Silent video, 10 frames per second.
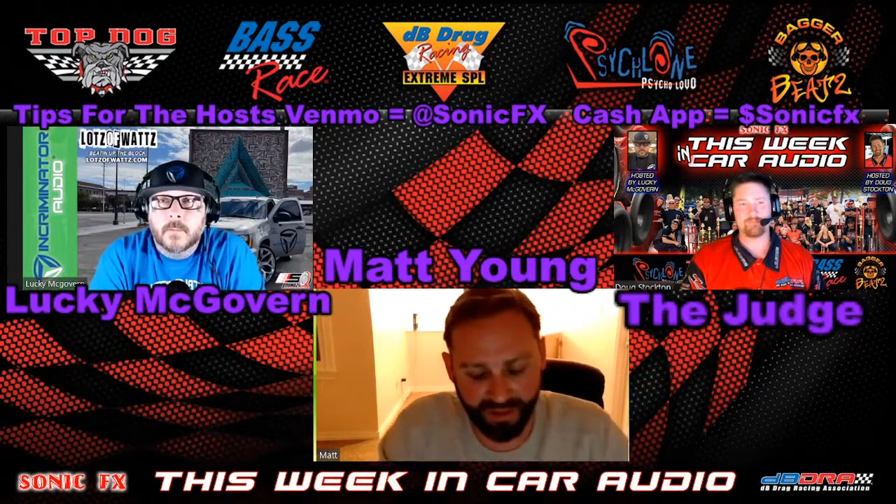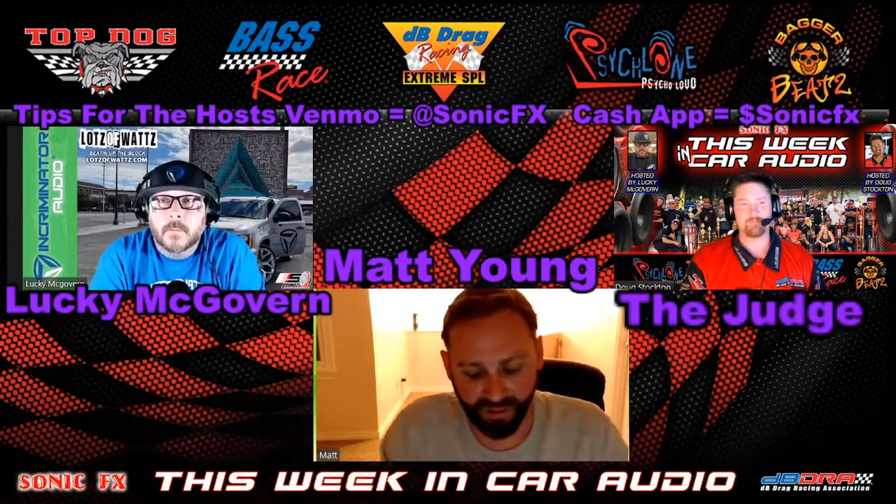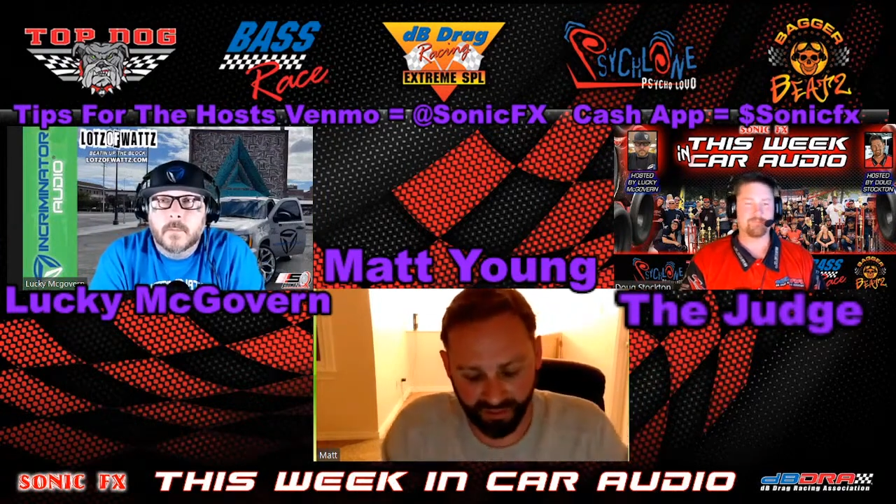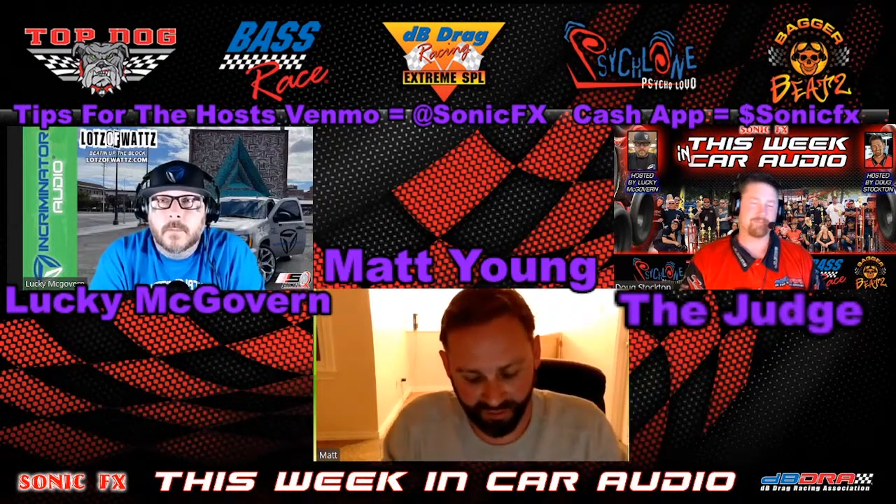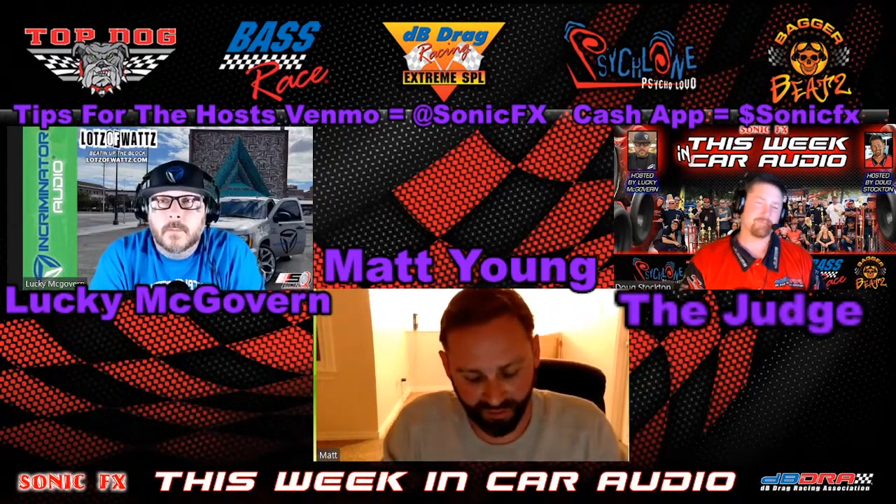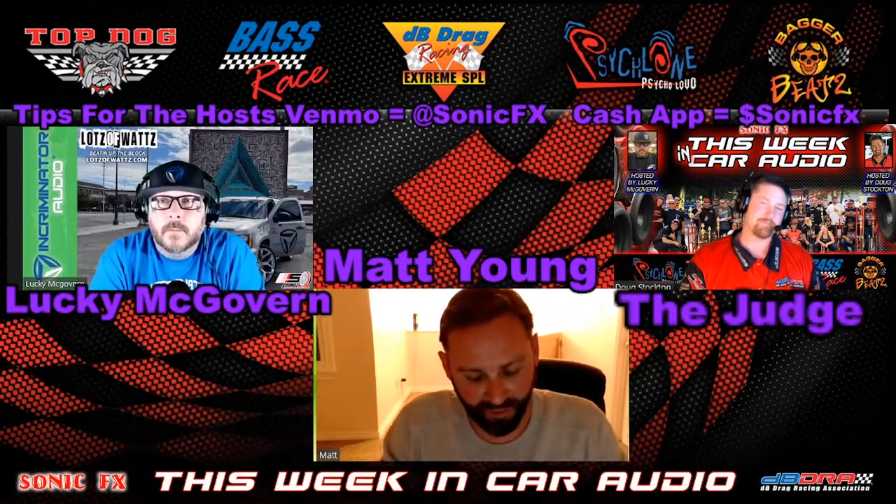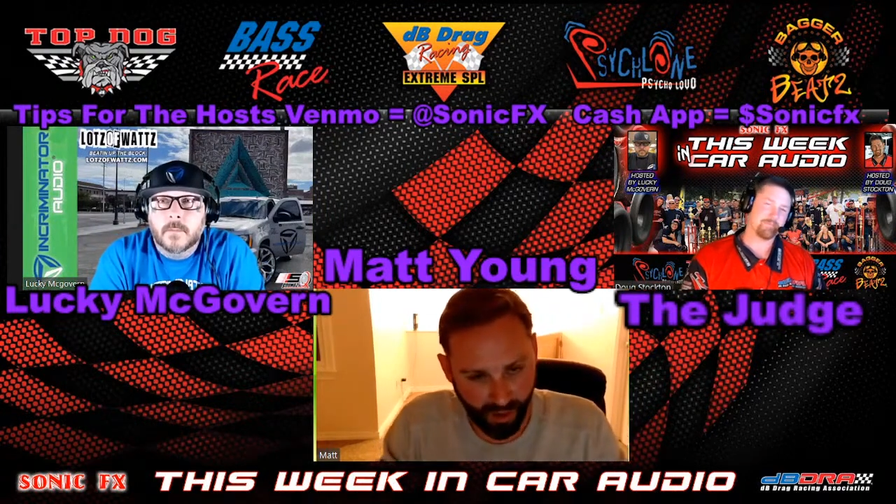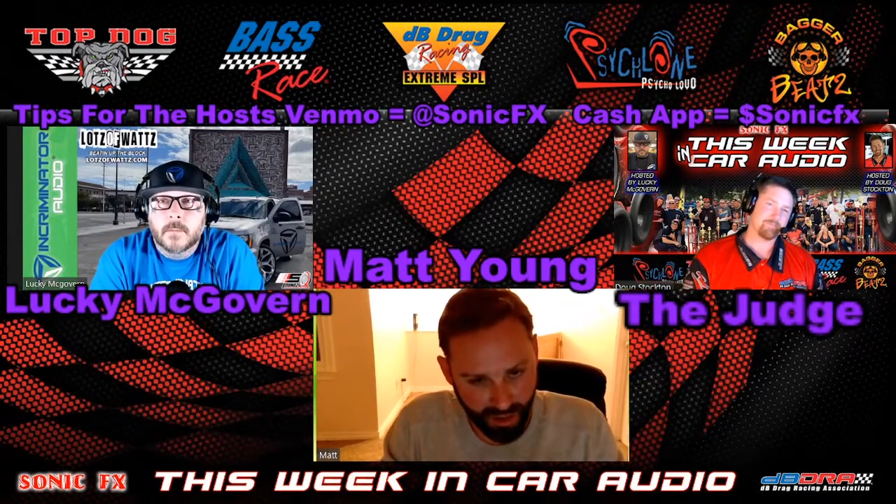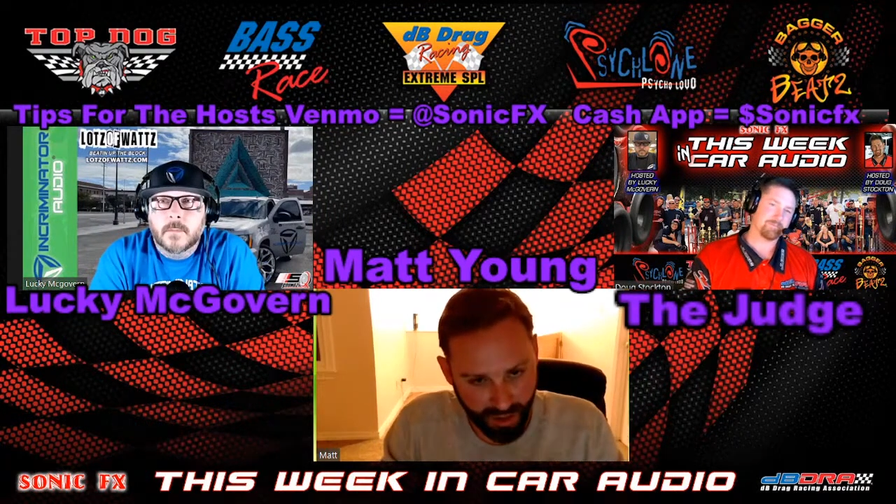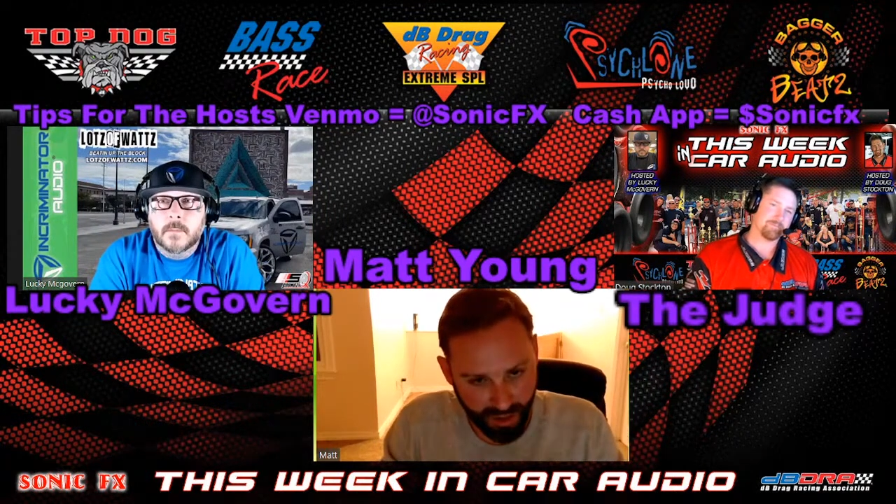can
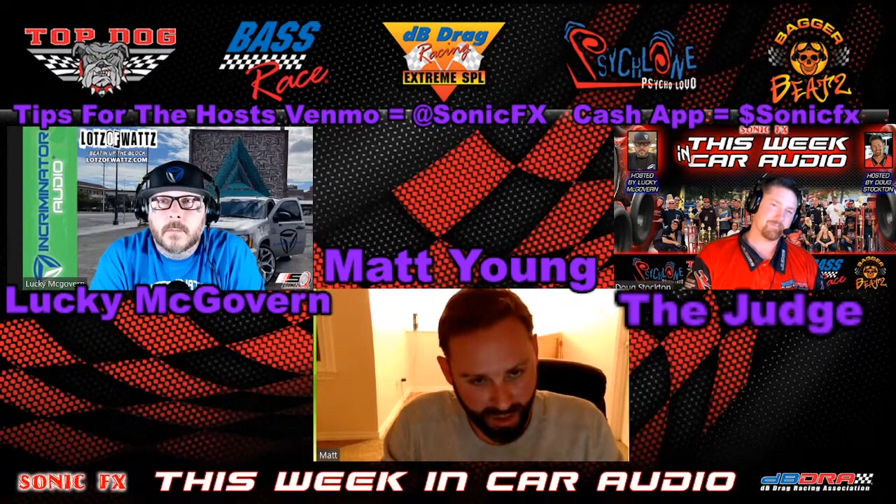discharge